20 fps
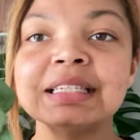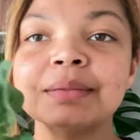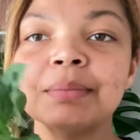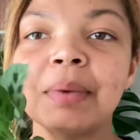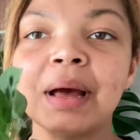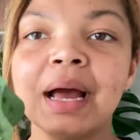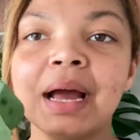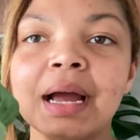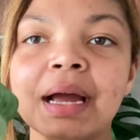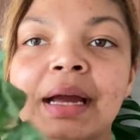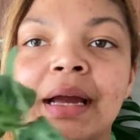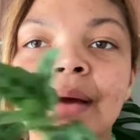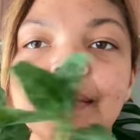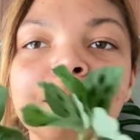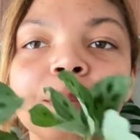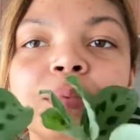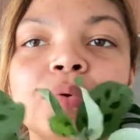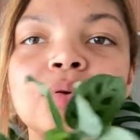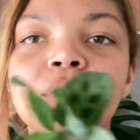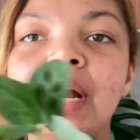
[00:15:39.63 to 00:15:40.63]
my
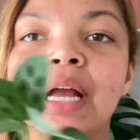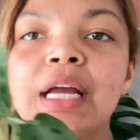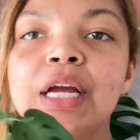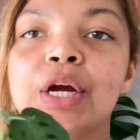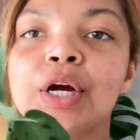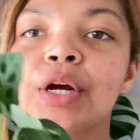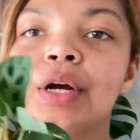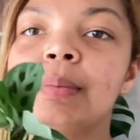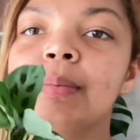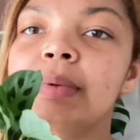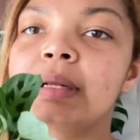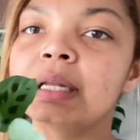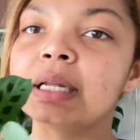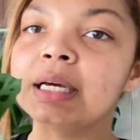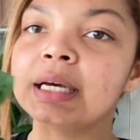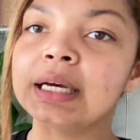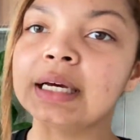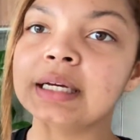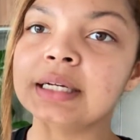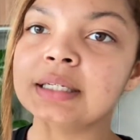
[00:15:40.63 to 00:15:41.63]
prayer
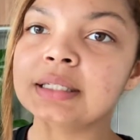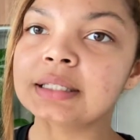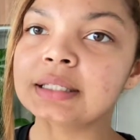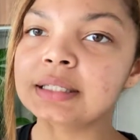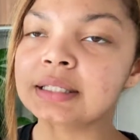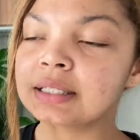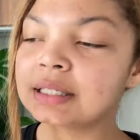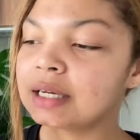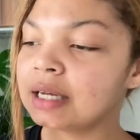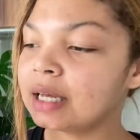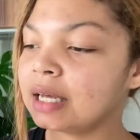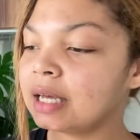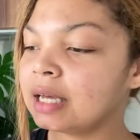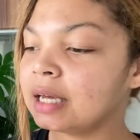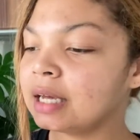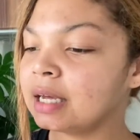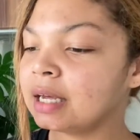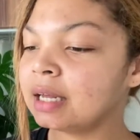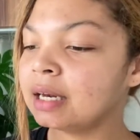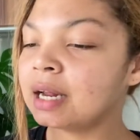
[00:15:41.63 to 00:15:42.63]
plant,
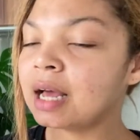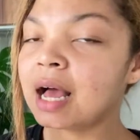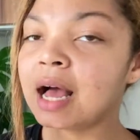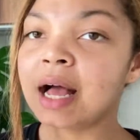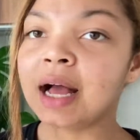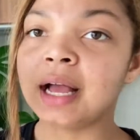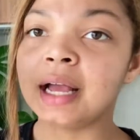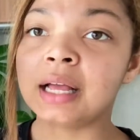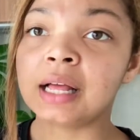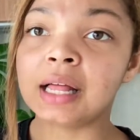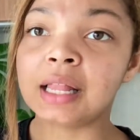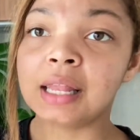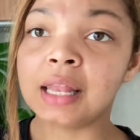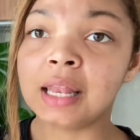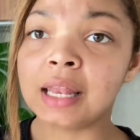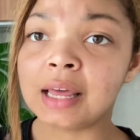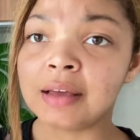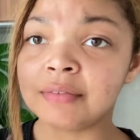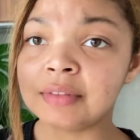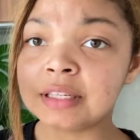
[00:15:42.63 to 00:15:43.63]
and I
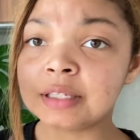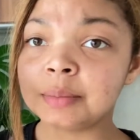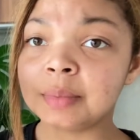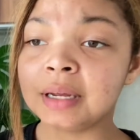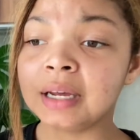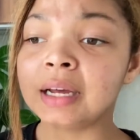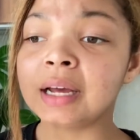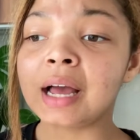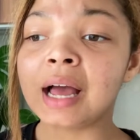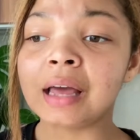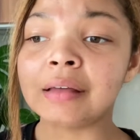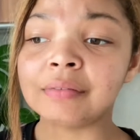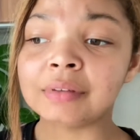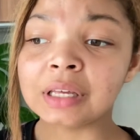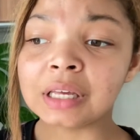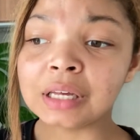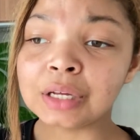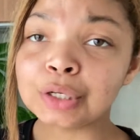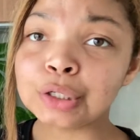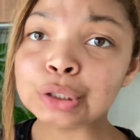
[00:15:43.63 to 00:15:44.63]
love this plant. I've
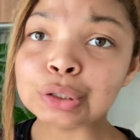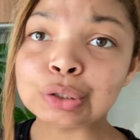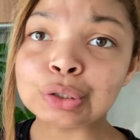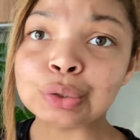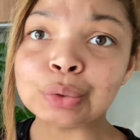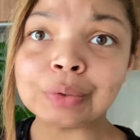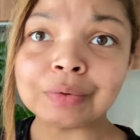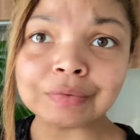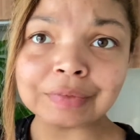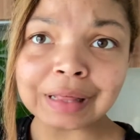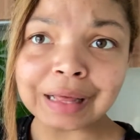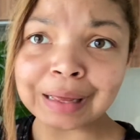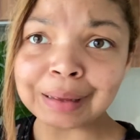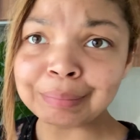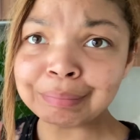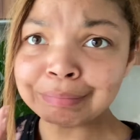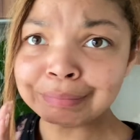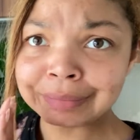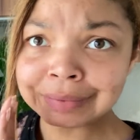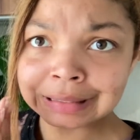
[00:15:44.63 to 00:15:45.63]
killed 2 of
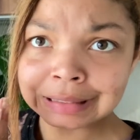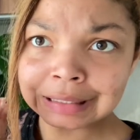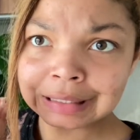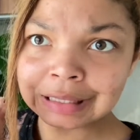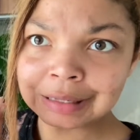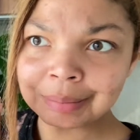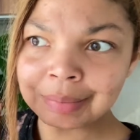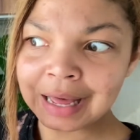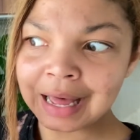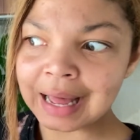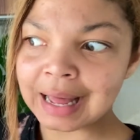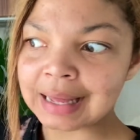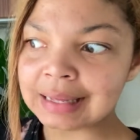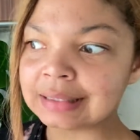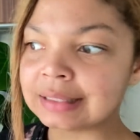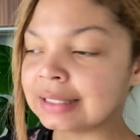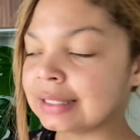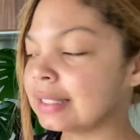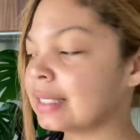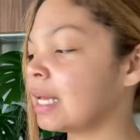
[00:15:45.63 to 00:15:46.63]
them in the
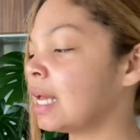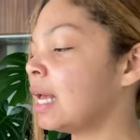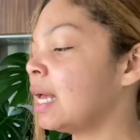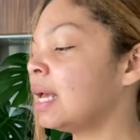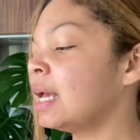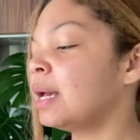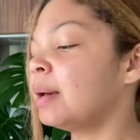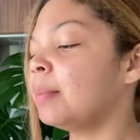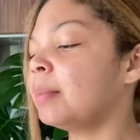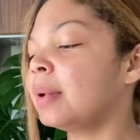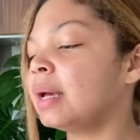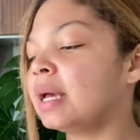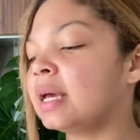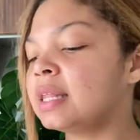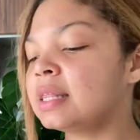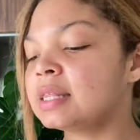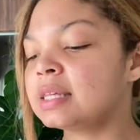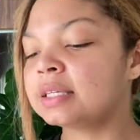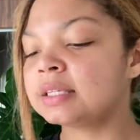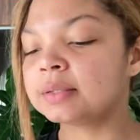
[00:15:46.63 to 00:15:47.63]
past, but
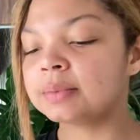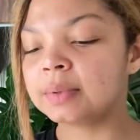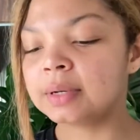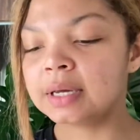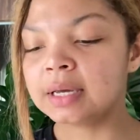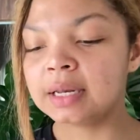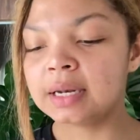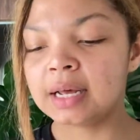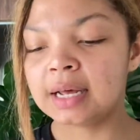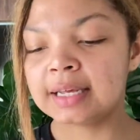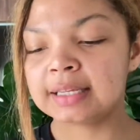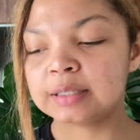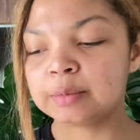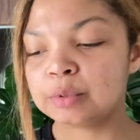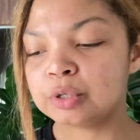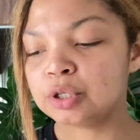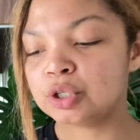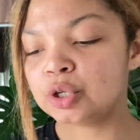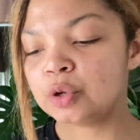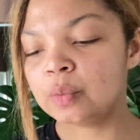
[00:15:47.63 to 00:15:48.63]
this one has
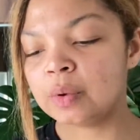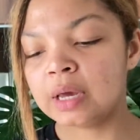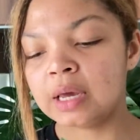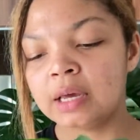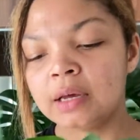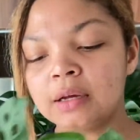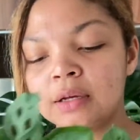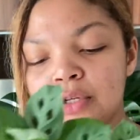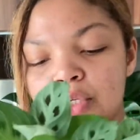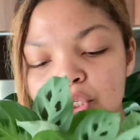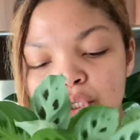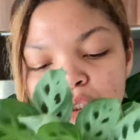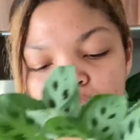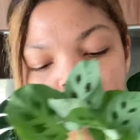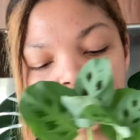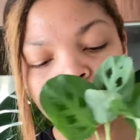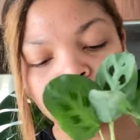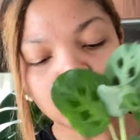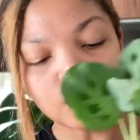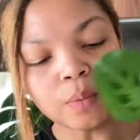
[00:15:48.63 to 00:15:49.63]
been doing
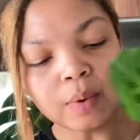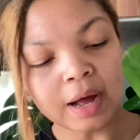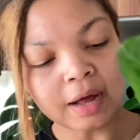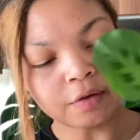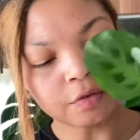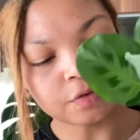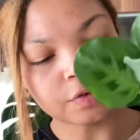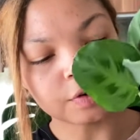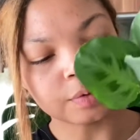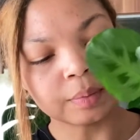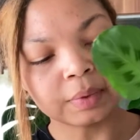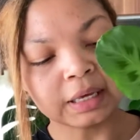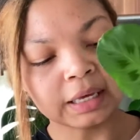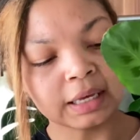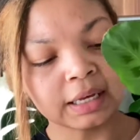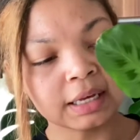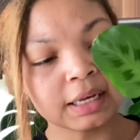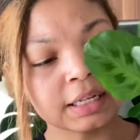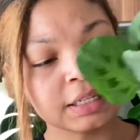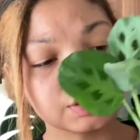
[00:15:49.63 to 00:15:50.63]
so well for
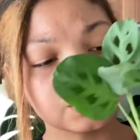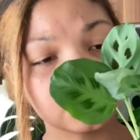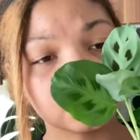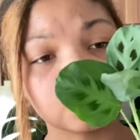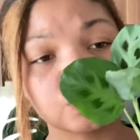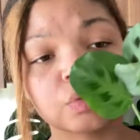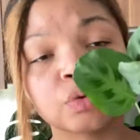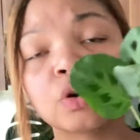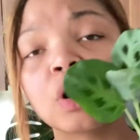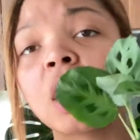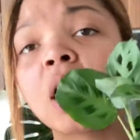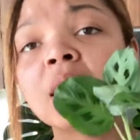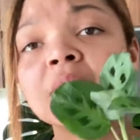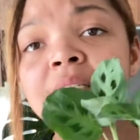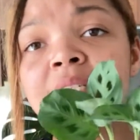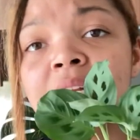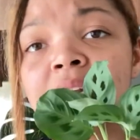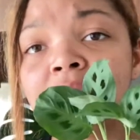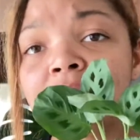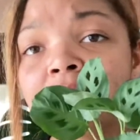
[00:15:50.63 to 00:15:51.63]
me. It's
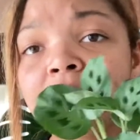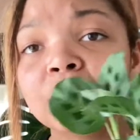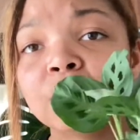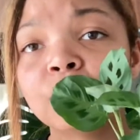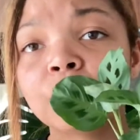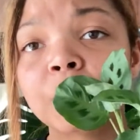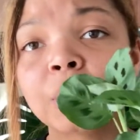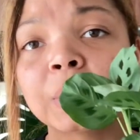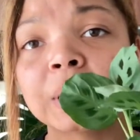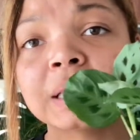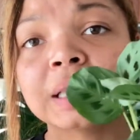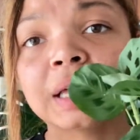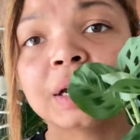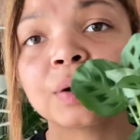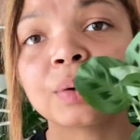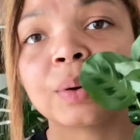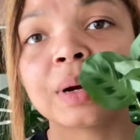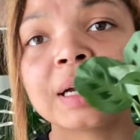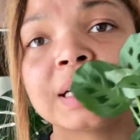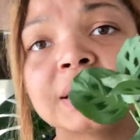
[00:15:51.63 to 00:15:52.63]
constantly growing like
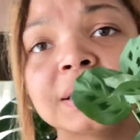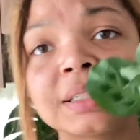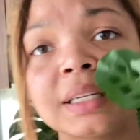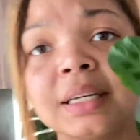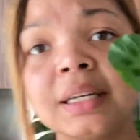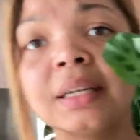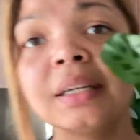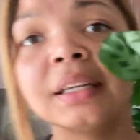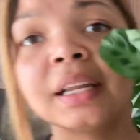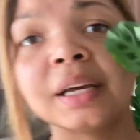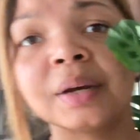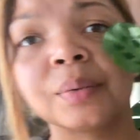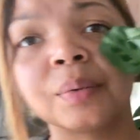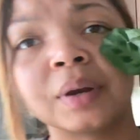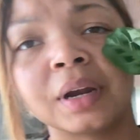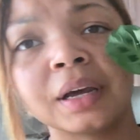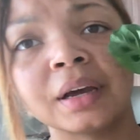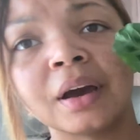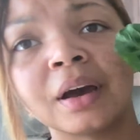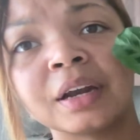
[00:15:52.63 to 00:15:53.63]
crazy. Like when
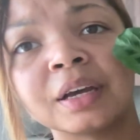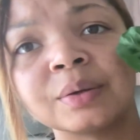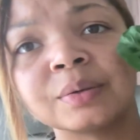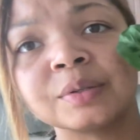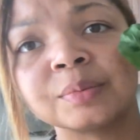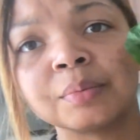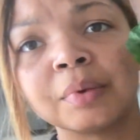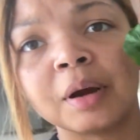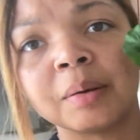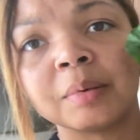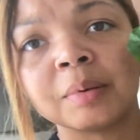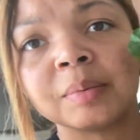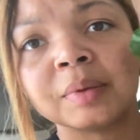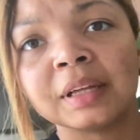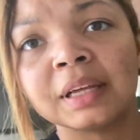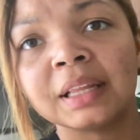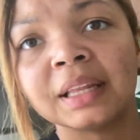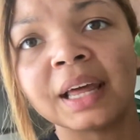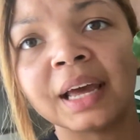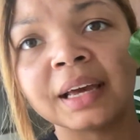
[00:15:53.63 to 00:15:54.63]
I got it, it was
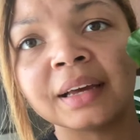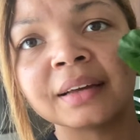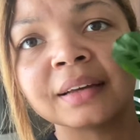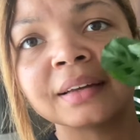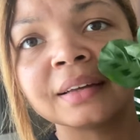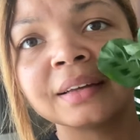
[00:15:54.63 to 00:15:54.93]
probably like